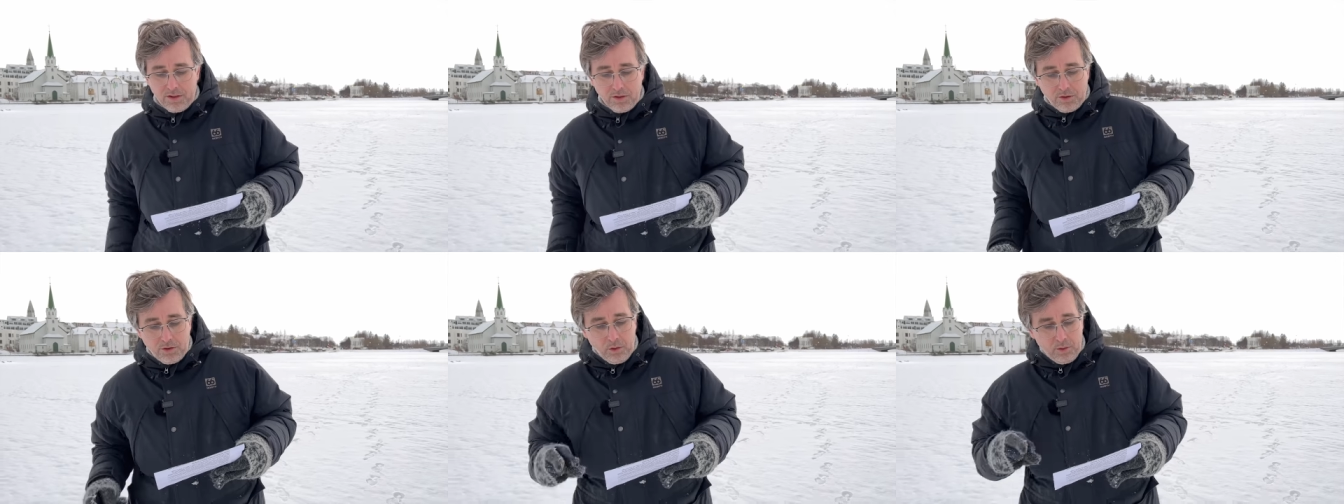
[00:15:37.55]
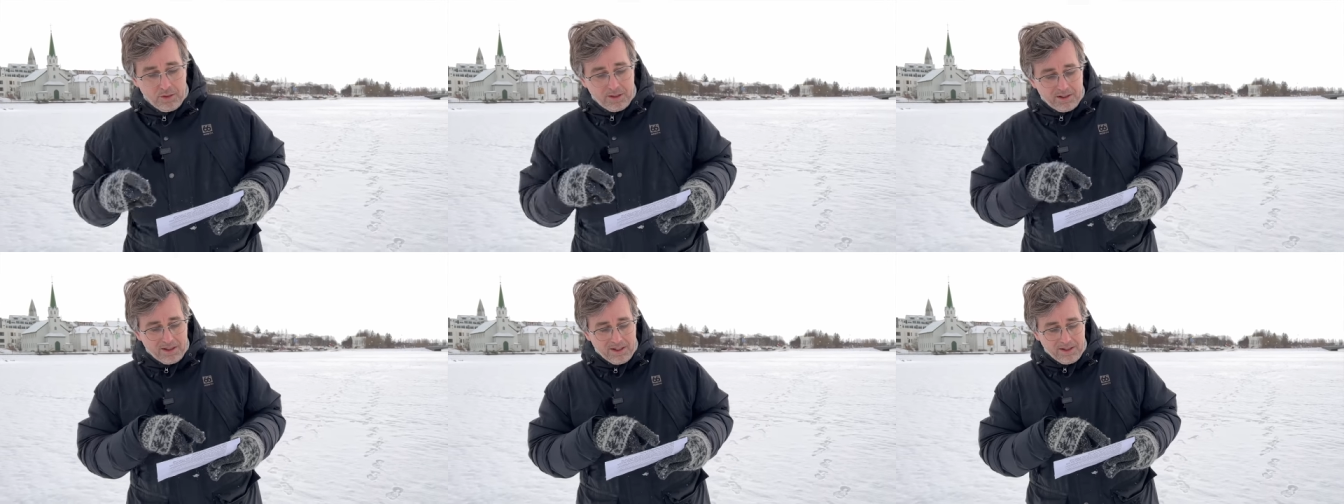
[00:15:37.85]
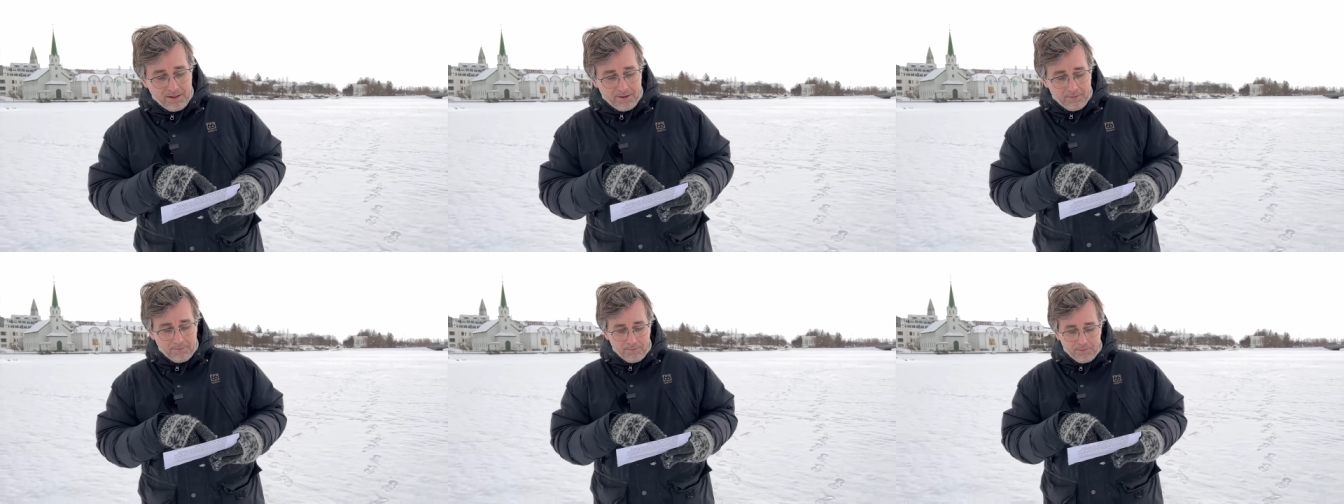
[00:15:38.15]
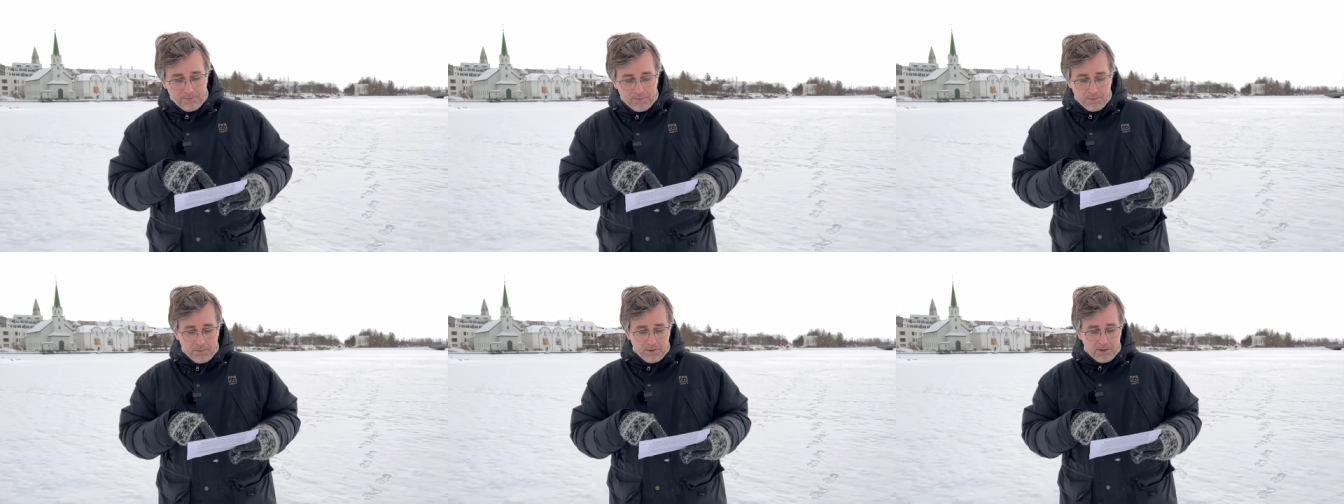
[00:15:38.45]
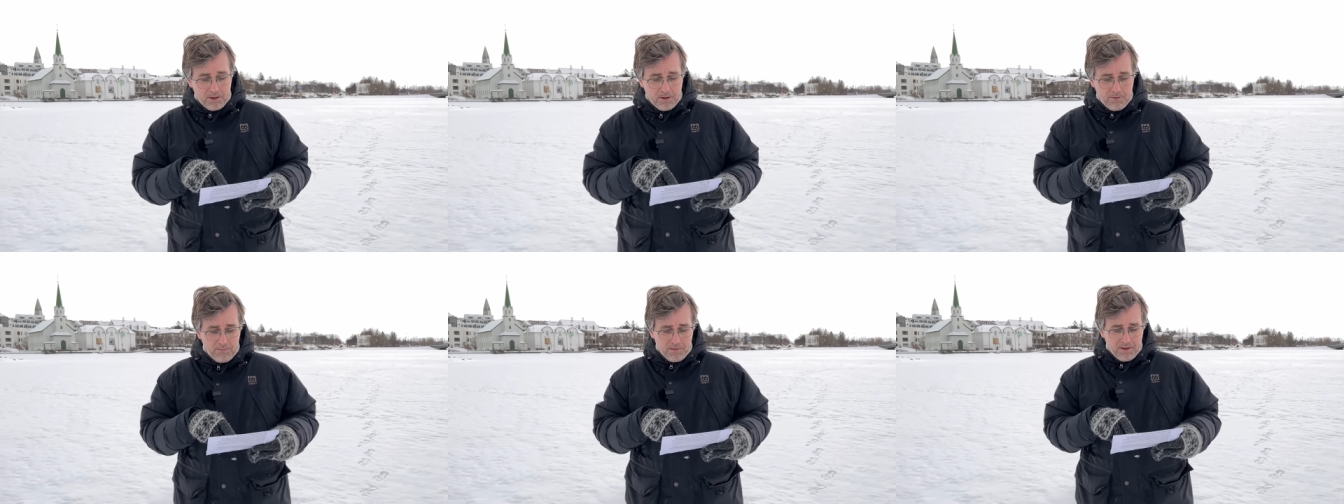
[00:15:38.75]
So it's, uh, you
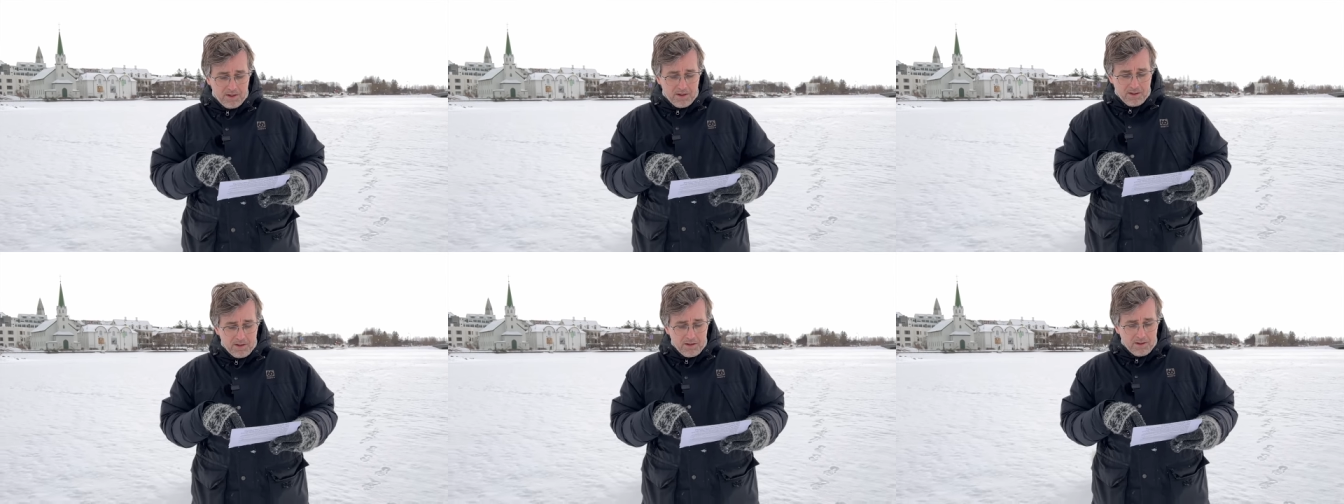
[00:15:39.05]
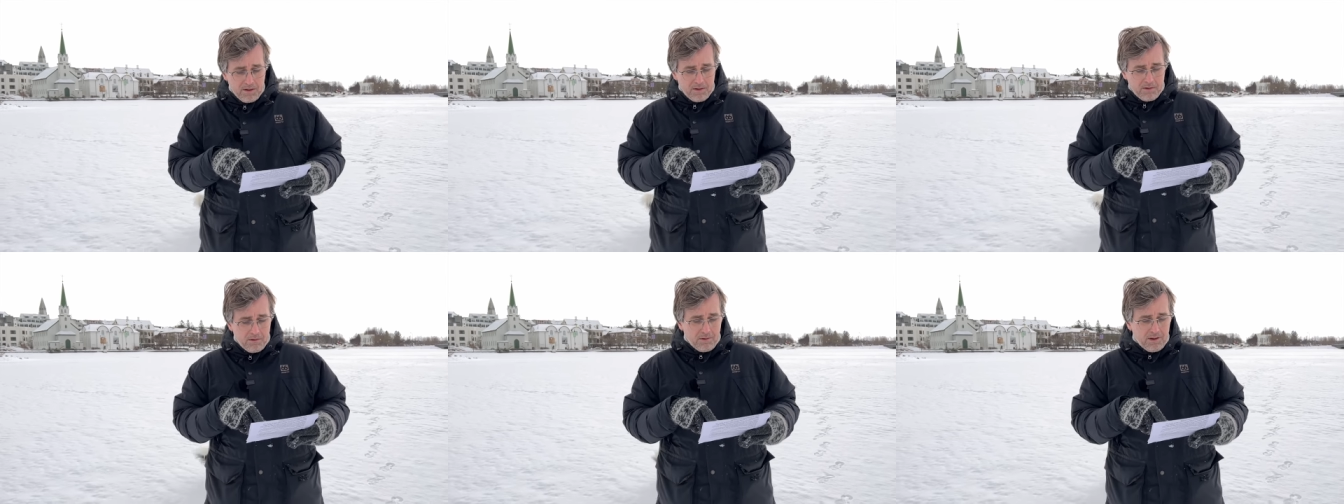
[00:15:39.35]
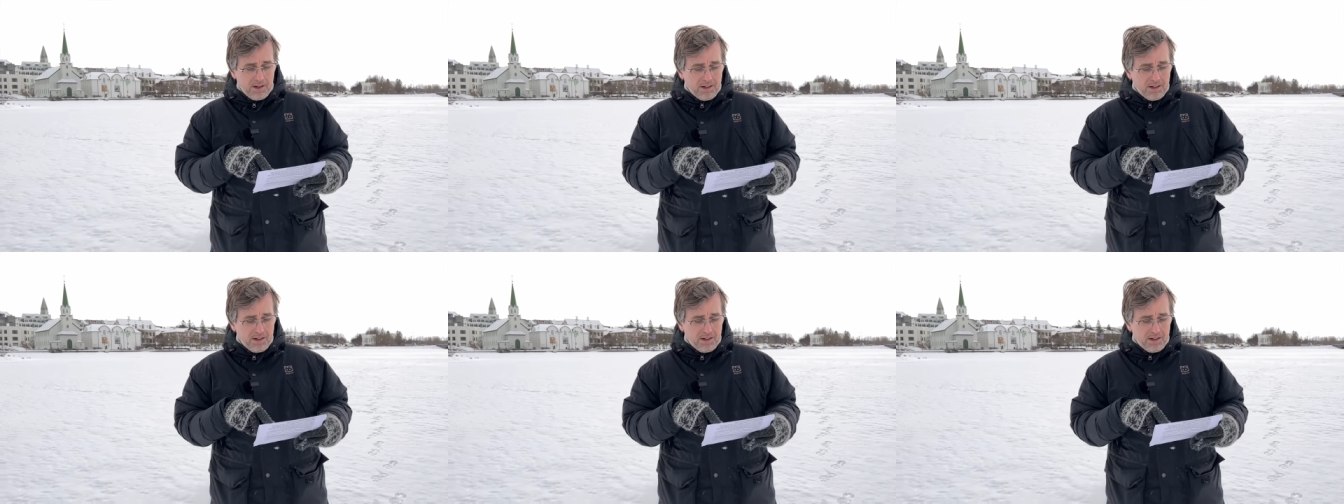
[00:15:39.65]
know, what